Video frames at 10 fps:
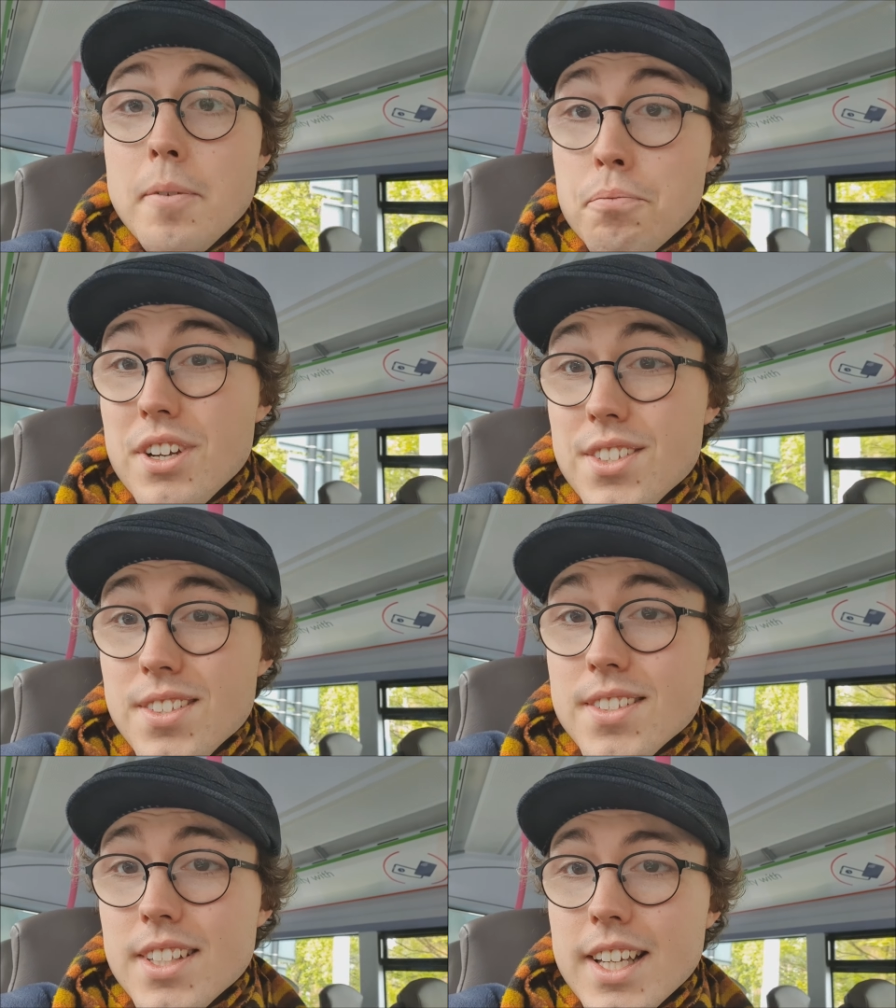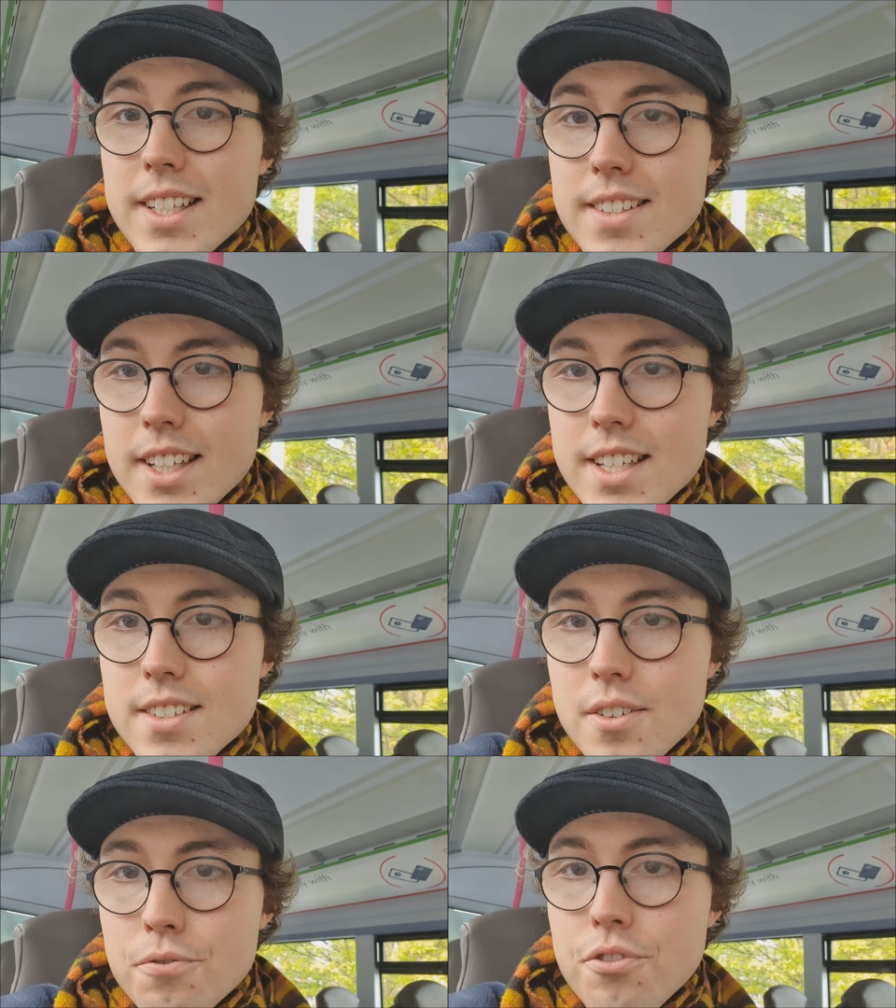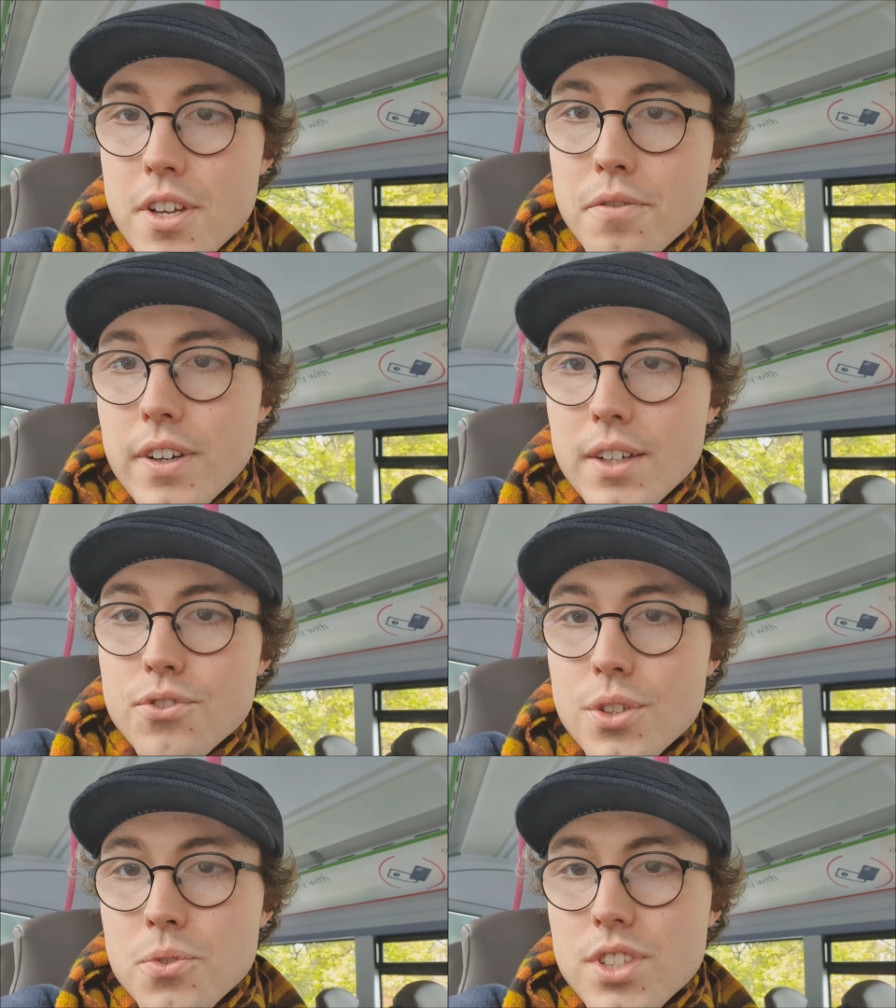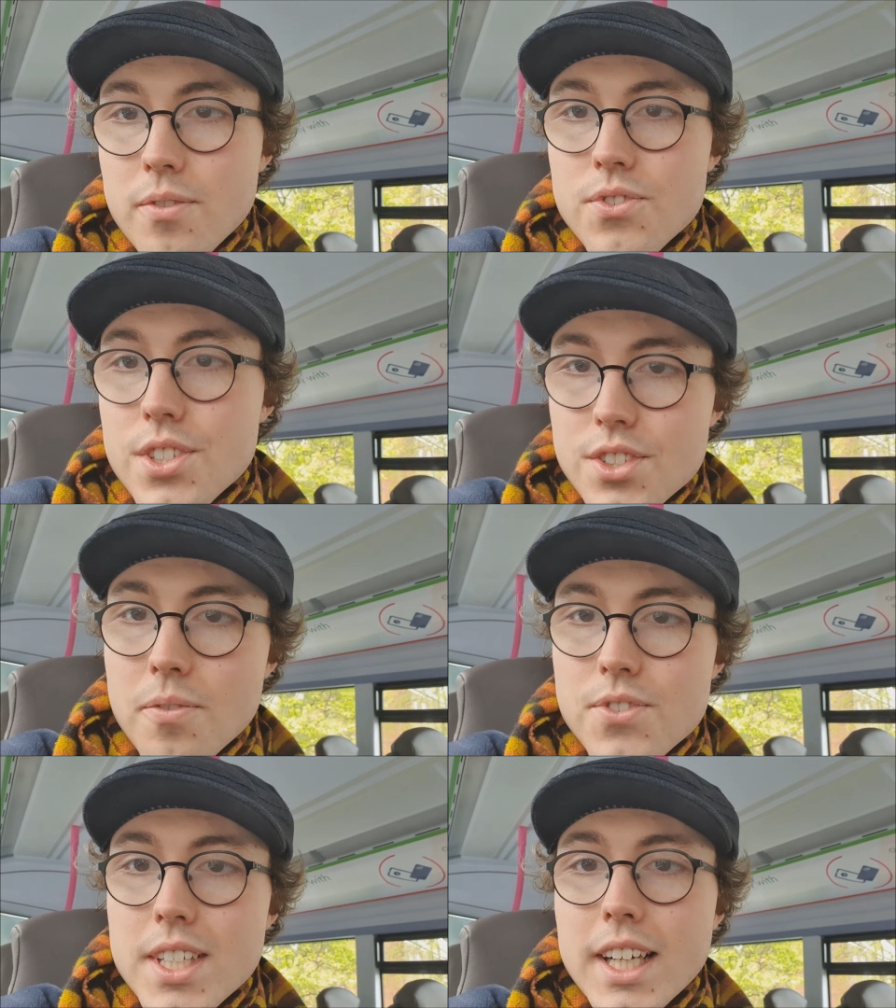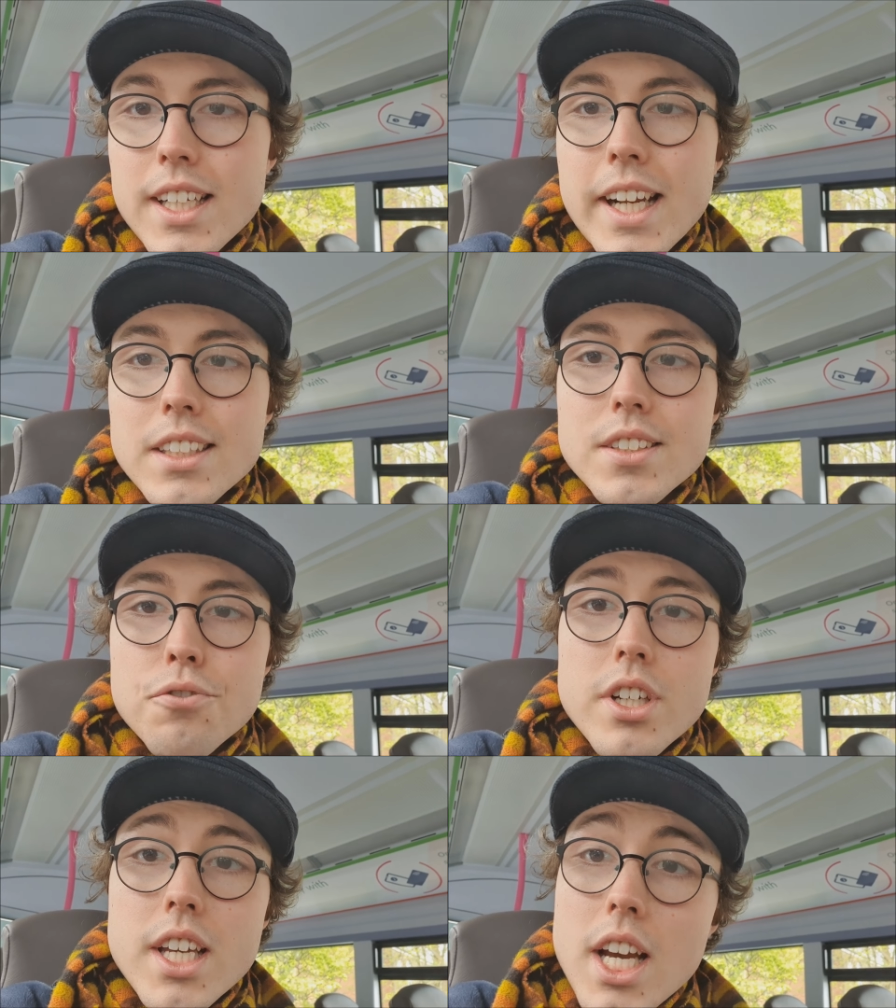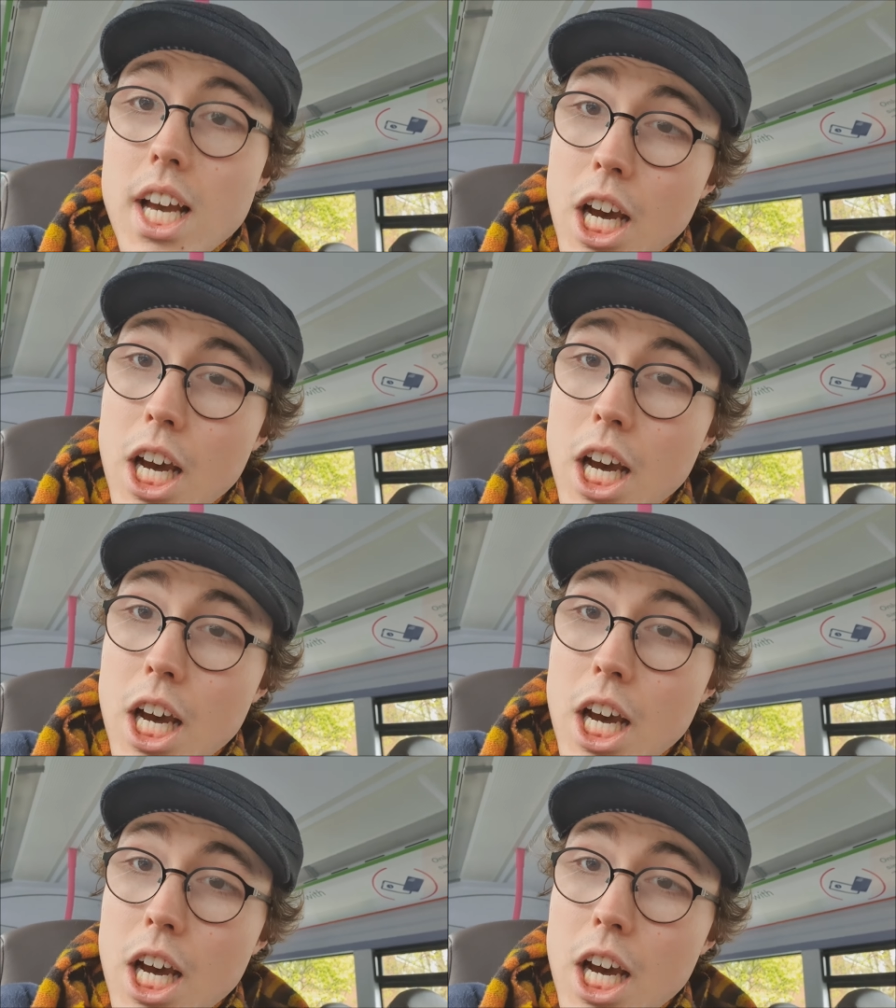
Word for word: at present it is 35270, 79 and 83